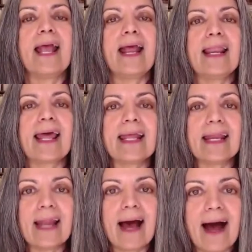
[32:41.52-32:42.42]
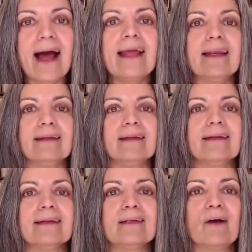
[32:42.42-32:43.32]
like an
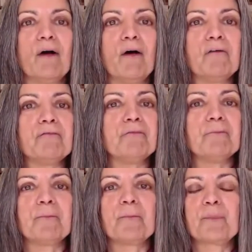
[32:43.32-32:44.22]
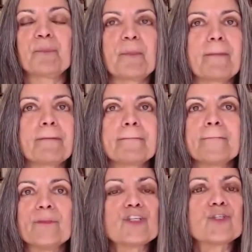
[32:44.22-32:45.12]
island of
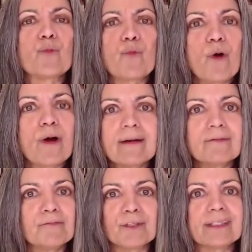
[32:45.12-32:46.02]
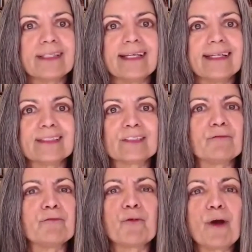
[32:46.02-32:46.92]
just wonderful things,
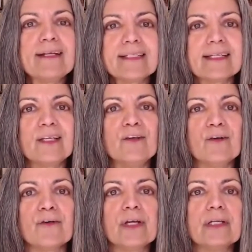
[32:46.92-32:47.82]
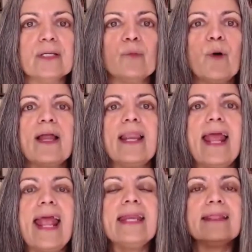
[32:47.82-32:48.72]
of great security, while
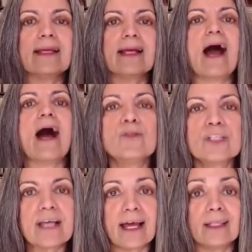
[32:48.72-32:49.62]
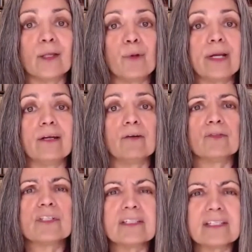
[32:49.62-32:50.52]
anything outside the
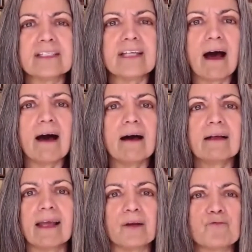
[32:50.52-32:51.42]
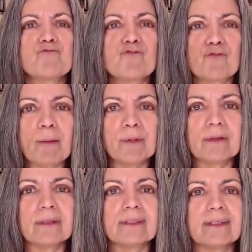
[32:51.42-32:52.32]
windows is dark and
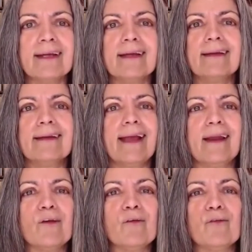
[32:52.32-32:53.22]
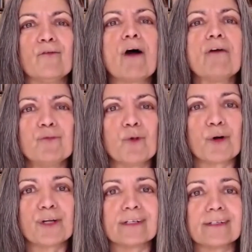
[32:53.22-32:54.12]
troubled and rough
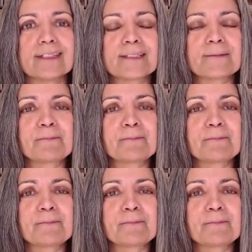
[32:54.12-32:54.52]
waters.